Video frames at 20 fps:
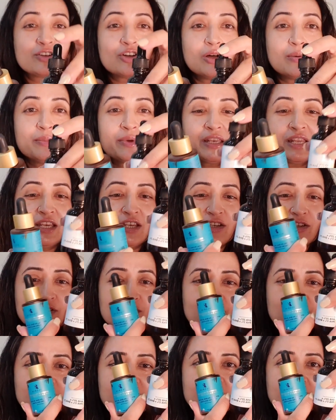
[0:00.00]
combinations
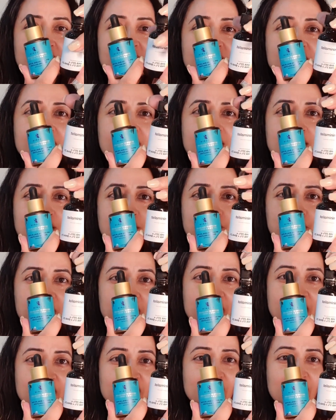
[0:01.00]
of AHAs,
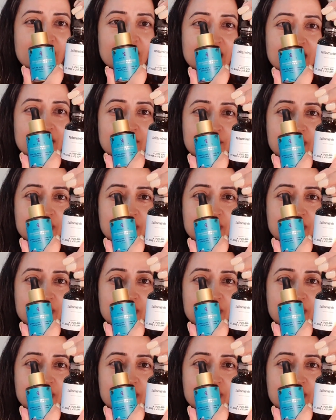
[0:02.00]
PHAs,